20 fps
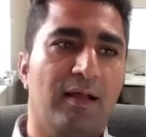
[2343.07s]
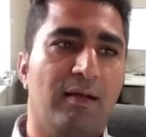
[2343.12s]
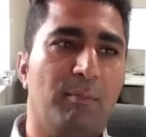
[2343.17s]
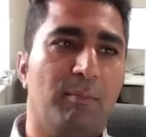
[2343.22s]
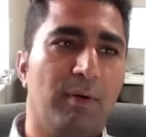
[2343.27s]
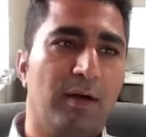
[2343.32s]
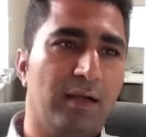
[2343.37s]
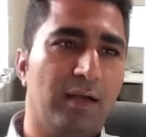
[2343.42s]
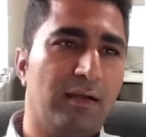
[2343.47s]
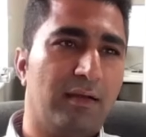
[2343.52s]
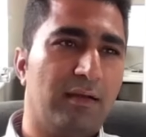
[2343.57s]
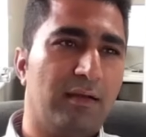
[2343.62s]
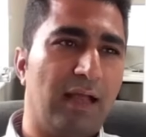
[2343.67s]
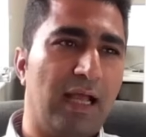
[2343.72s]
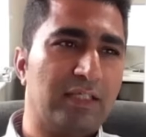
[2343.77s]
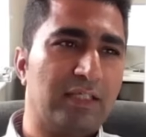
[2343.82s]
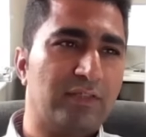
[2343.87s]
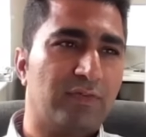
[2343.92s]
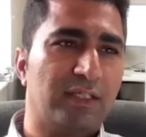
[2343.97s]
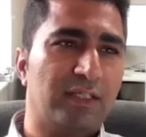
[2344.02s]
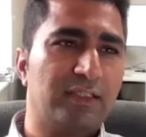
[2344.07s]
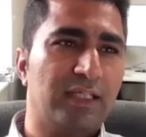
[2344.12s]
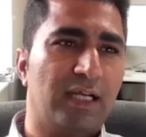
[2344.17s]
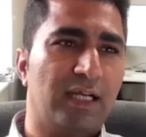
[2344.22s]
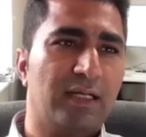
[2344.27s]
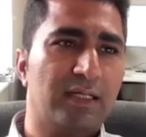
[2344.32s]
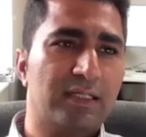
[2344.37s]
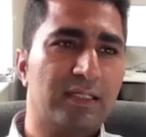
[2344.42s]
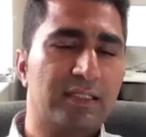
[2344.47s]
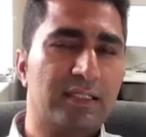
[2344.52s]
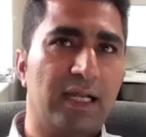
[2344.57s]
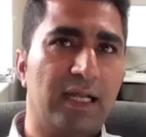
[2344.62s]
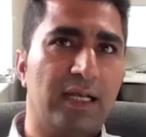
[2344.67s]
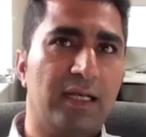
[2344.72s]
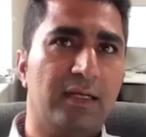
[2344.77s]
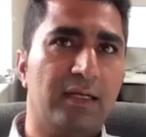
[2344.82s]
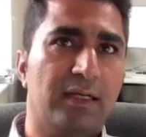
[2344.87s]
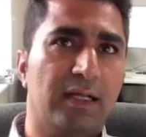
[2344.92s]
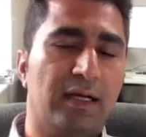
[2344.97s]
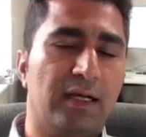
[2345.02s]
But as far as I
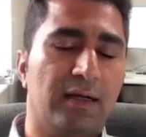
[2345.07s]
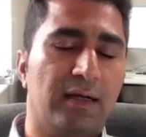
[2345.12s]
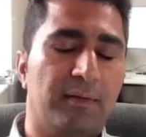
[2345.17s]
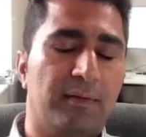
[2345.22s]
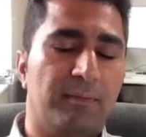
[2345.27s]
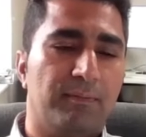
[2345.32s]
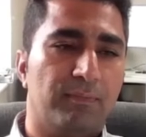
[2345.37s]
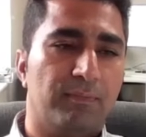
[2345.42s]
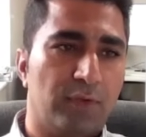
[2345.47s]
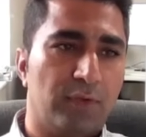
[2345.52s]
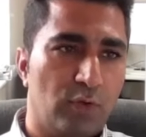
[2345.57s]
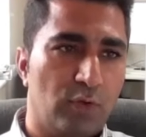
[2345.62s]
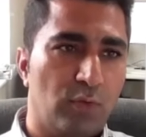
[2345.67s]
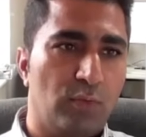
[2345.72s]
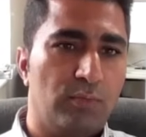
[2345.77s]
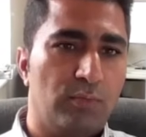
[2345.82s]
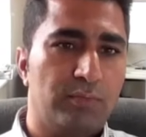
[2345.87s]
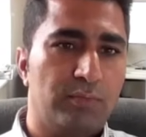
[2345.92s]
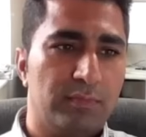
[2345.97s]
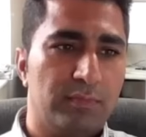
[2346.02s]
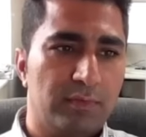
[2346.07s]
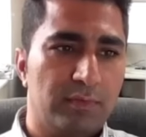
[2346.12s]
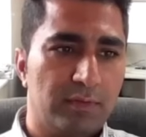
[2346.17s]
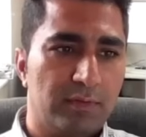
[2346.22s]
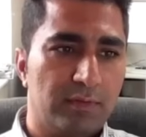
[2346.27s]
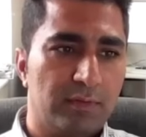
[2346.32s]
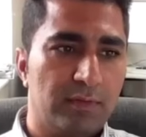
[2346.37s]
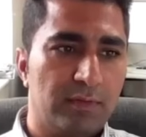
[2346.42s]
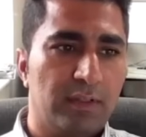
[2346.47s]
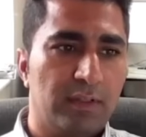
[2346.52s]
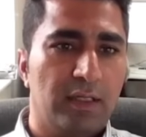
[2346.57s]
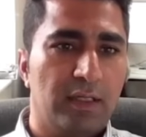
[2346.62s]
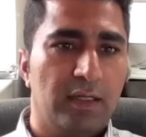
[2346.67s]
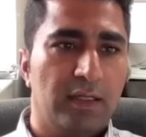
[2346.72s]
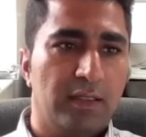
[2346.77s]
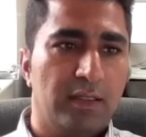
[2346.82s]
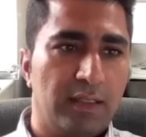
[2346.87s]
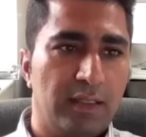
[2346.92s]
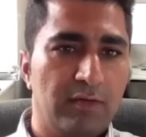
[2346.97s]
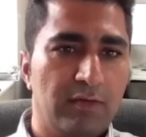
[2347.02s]
understand, you know,
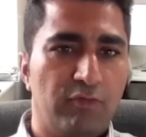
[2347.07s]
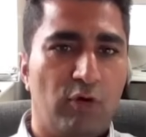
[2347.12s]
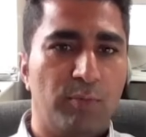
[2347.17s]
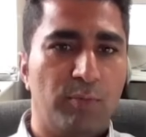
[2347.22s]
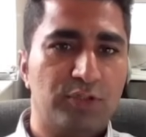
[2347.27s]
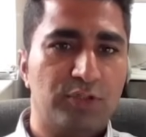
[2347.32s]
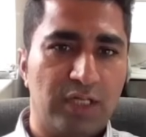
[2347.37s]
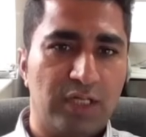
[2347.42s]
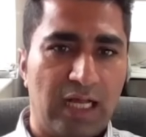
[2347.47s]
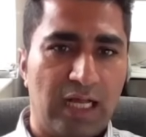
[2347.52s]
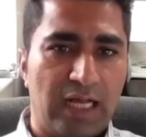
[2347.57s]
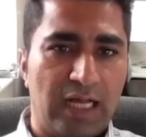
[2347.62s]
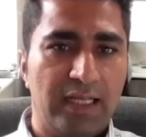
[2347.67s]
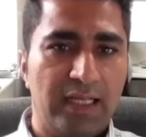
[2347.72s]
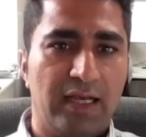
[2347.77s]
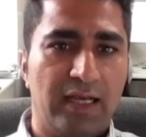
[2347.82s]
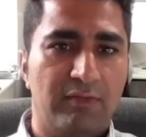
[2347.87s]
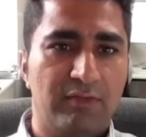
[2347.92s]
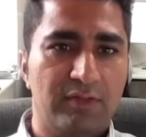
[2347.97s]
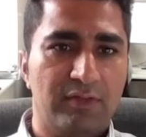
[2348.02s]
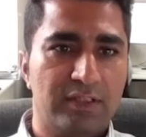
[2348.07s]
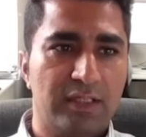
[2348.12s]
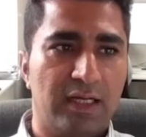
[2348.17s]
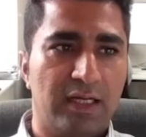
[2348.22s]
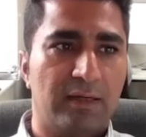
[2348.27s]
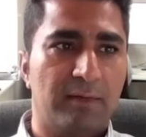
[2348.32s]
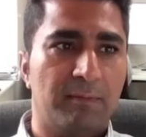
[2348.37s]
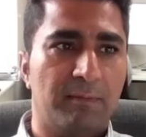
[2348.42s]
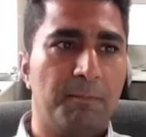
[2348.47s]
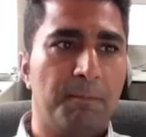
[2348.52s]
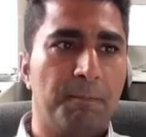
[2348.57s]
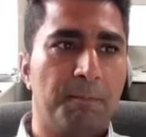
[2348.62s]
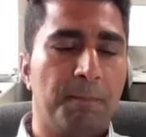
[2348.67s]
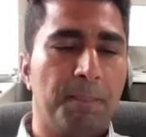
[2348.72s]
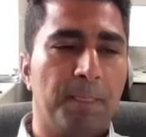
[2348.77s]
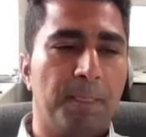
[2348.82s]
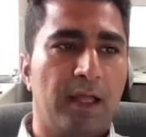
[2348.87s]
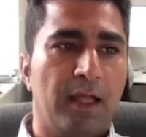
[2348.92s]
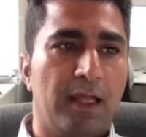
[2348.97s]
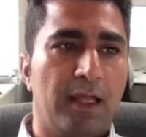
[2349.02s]
the information I have is that
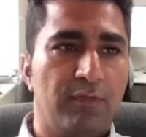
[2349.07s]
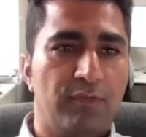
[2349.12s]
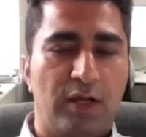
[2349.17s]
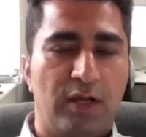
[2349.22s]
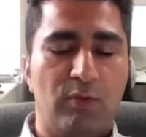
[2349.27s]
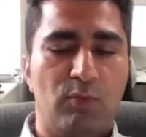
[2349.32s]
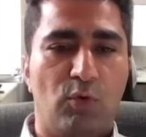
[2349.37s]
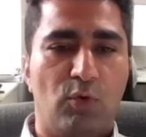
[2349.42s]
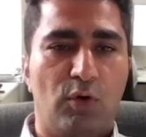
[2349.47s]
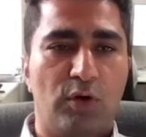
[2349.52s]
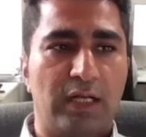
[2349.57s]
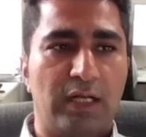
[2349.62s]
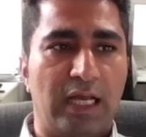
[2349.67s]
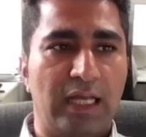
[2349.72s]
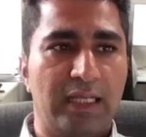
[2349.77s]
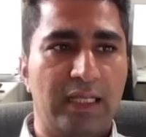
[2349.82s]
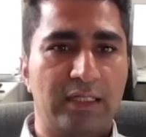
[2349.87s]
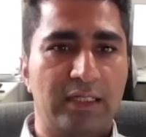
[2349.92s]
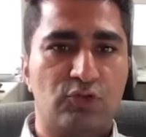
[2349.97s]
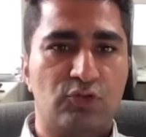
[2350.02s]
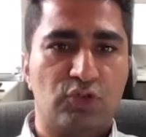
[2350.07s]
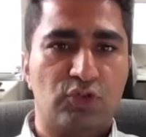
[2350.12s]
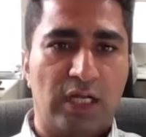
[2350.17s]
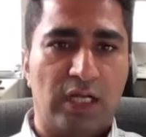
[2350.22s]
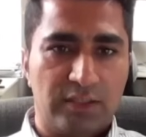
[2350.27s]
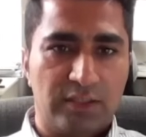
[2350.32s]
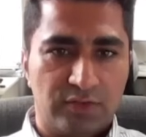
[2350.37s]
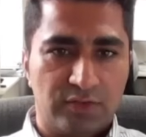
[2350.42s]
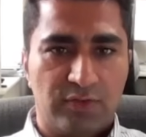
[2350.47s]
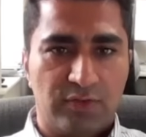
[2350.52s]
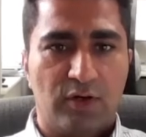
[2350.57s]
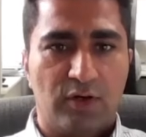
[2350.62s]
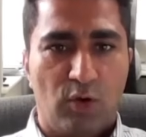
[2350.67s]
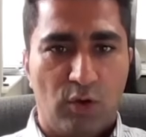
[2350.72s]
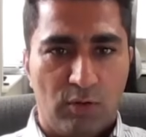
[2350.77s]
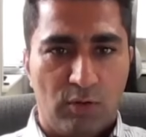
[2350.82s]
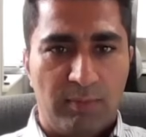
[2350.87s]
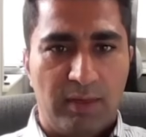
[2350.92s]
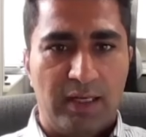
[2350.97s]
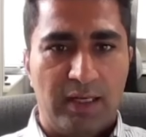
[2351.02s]
if I want, I can transfer
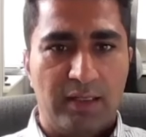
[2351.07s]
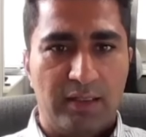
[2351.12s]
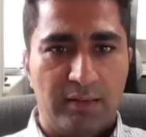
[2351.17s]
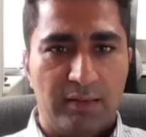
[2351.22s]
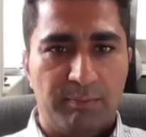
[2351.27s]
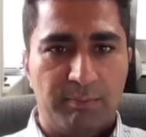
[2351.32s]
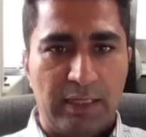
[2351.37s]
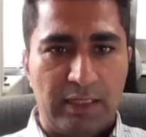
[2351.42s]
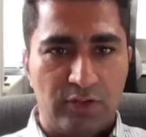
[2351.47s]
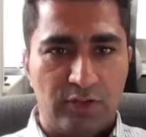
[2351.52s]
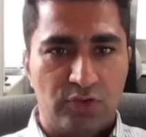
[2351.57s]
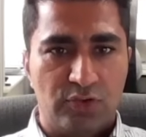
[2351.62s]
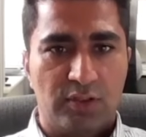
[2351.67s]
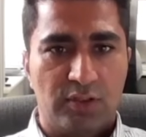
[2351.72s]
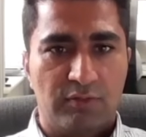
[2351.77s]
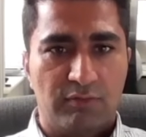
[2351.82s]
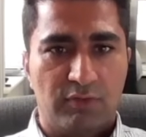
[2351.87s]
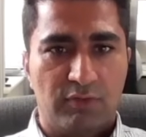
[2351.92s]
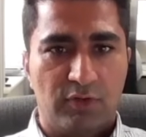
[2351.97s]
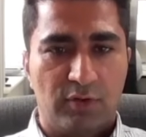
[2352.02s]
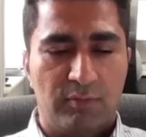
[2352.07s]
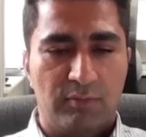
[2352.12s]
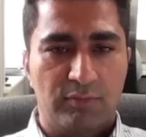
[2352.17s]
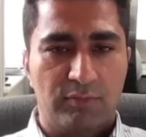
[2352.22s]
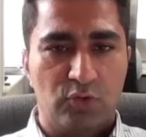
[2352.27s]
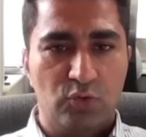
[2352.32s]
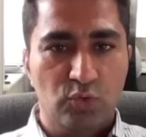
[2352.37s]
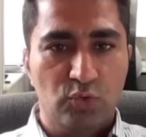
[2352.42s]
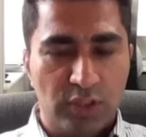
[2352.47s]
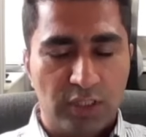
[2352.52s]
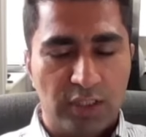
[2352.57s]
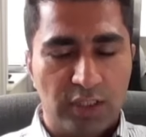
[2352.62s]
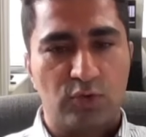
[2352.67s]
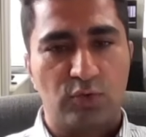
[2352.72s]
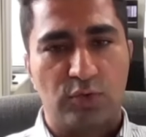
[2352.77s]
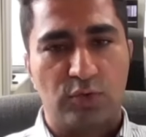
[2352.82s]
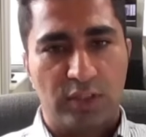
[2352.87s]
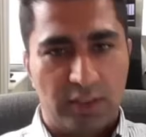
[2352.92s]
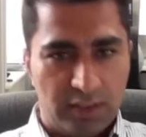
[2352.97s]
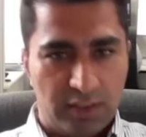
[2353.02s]
all my pension from UK
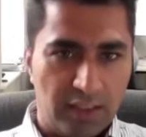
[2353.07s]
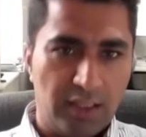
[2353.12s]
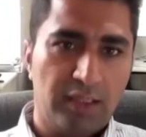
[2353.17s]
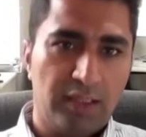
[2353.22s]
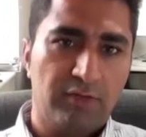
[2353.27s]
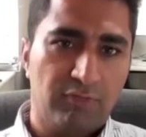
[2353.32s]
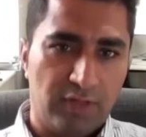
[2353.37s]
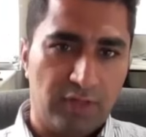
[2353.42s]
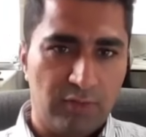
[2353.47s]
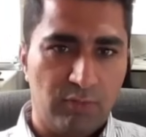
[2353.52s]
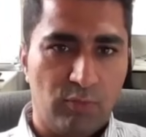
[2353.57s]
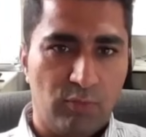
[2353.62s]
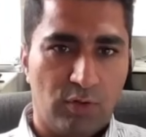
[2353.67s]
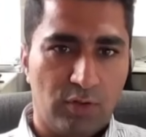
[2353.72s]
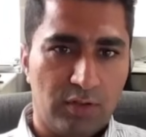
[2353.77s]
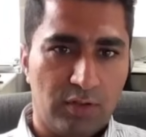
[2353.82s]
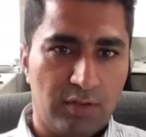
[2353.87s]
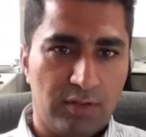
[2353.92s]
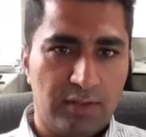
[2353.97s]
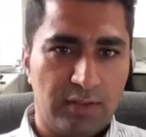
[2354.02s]
to India if I want.